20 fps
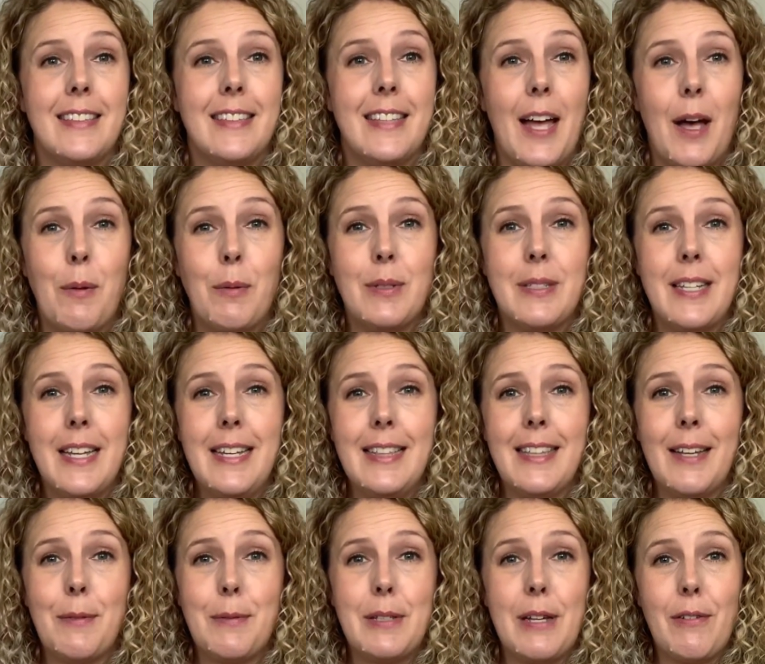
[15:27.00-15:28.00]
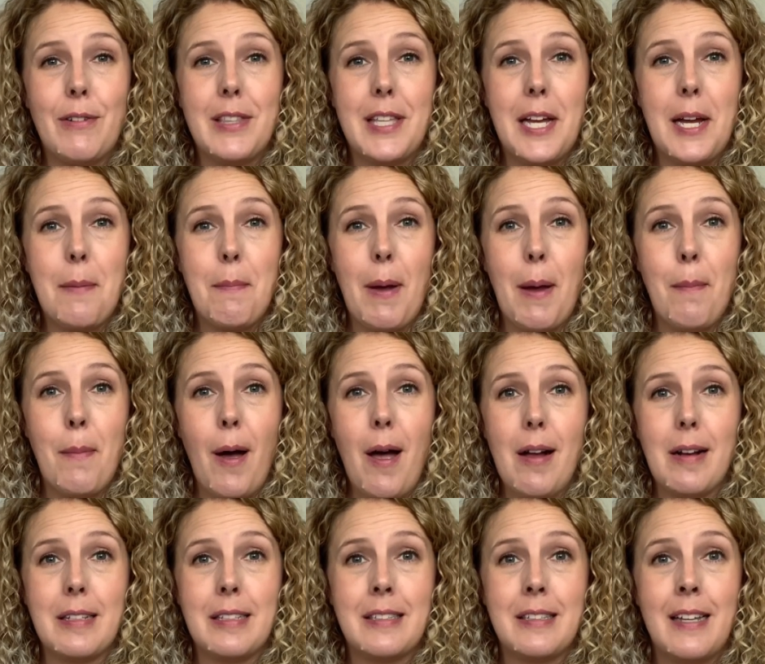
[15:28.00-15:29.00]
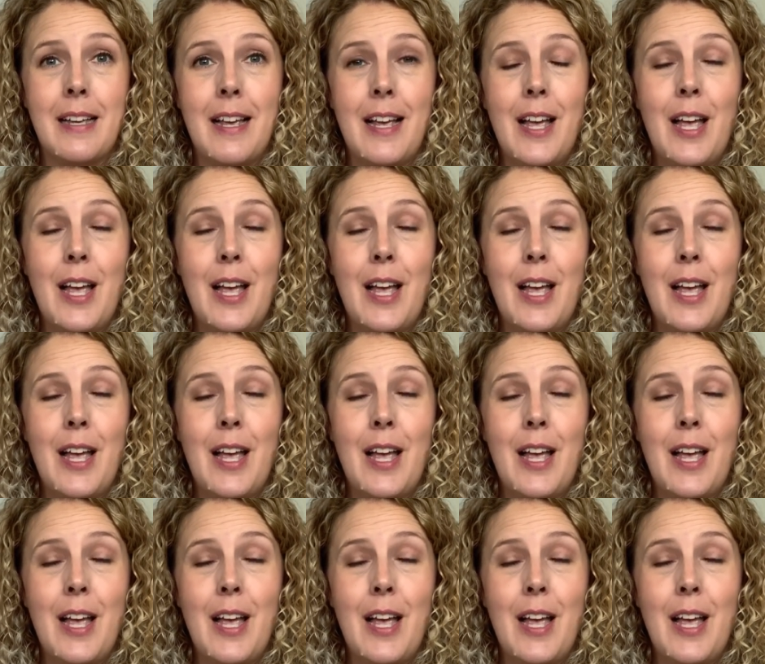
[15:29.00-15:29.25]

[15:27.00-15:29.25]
that was it. That was everything in my box.